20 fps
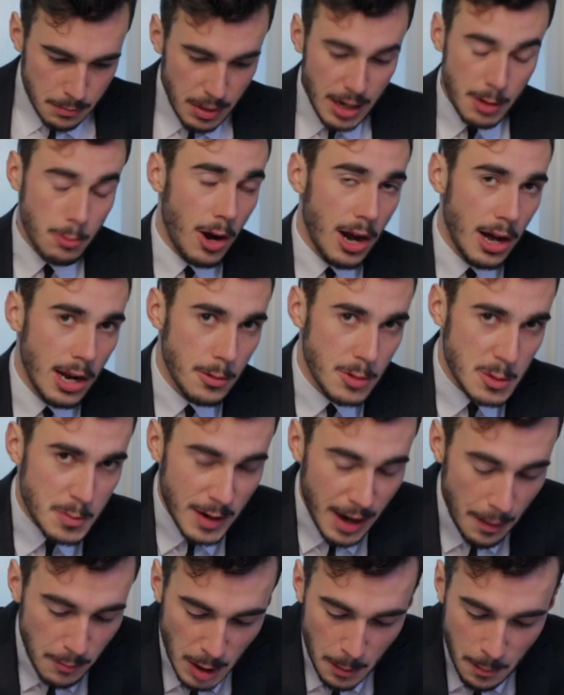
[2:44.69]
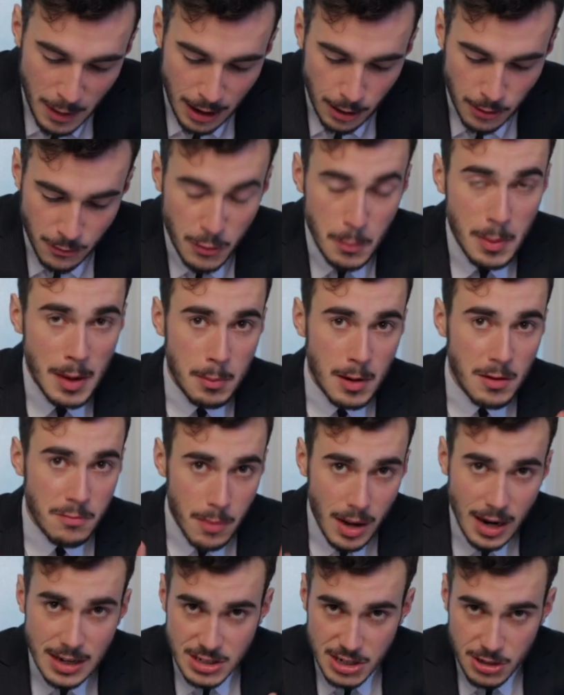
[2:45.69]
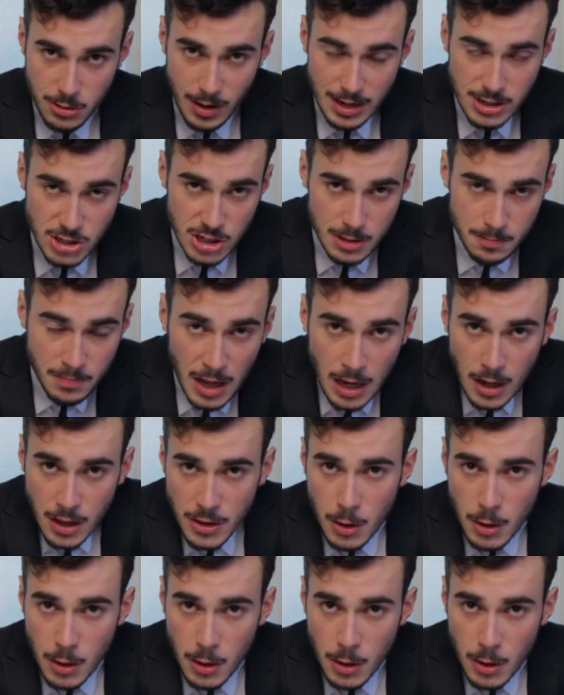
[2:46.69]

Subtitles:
Meanwhile, it was becoming apparent for people of my generation